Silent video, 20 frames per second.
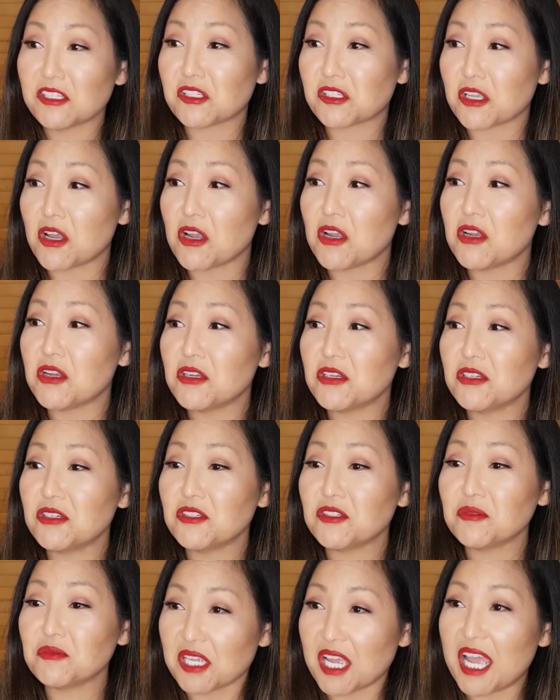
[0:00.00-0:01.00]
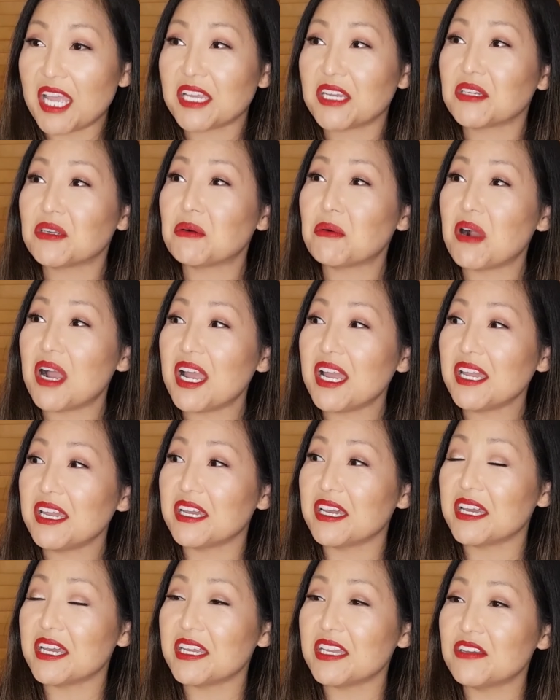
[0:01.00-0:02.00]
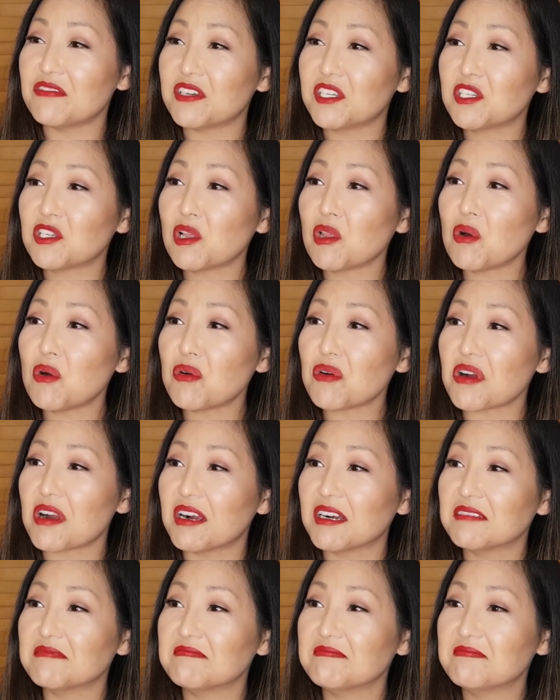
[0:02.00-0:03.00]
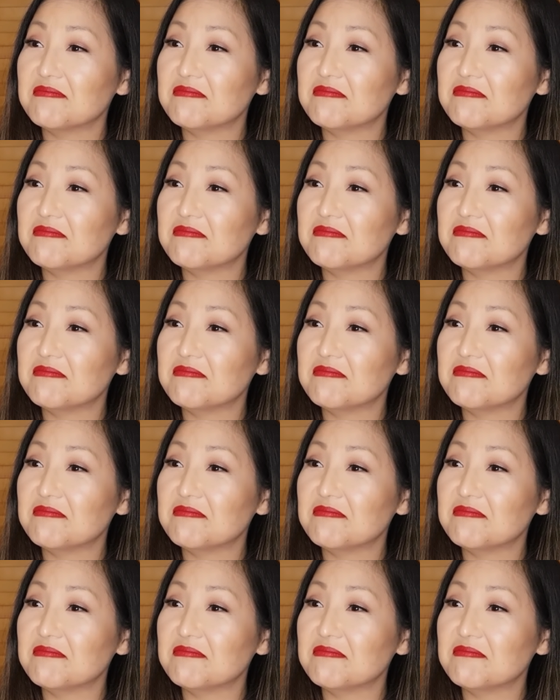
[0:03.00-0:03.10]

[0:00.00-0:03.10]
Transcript: So take it away, Eve and Delora.